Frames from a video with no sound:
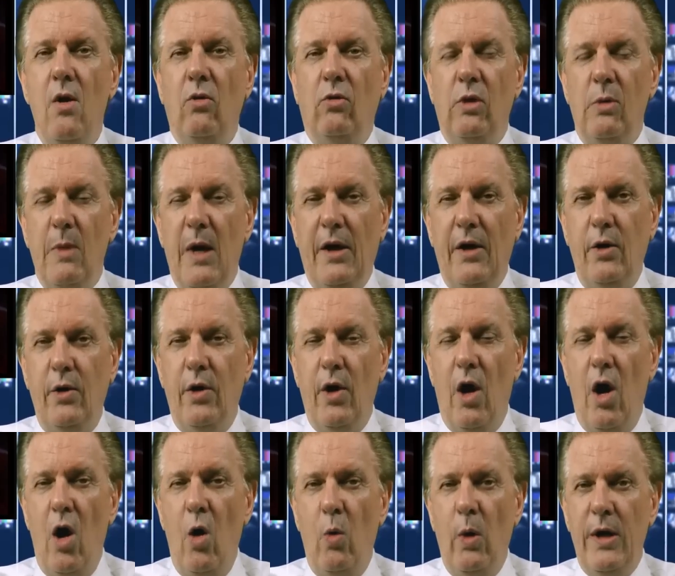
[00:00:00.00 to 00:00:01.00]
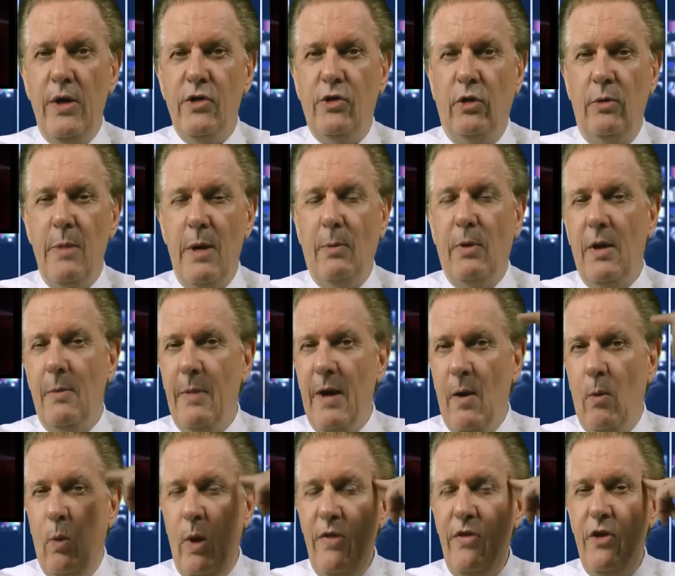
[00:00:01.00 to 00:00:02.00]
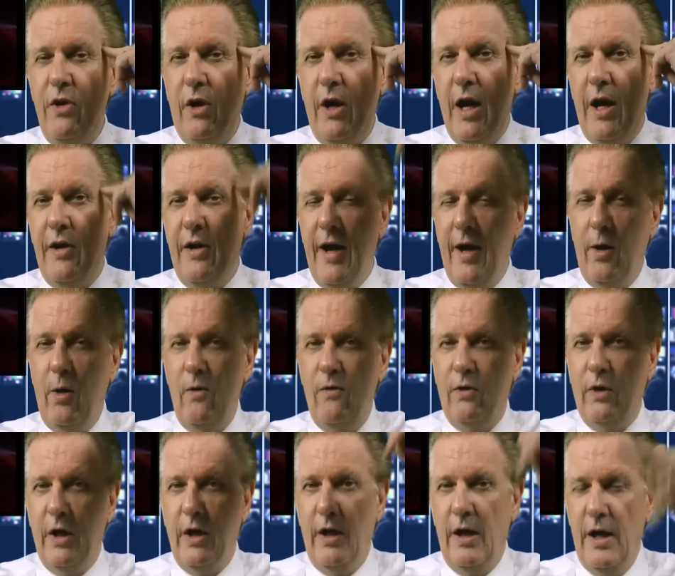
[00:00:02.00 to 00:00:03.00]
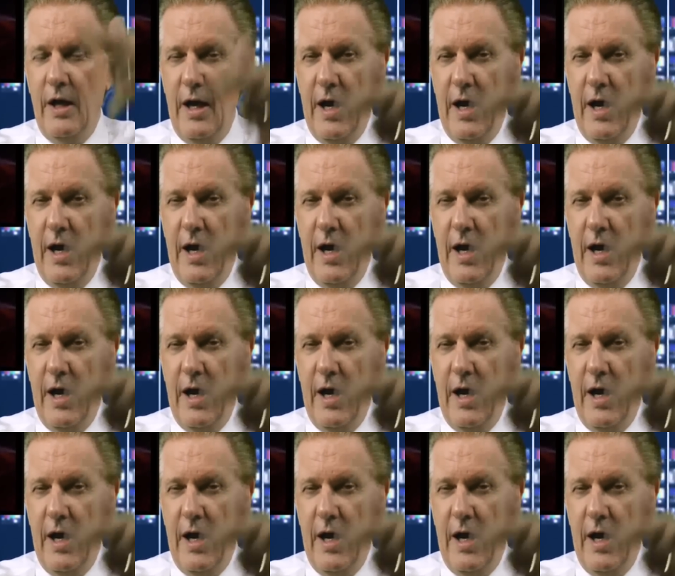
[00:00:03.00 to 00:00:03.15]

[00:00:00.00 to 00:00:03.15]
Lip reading: reminding you to always remember to bet with your head, not over it,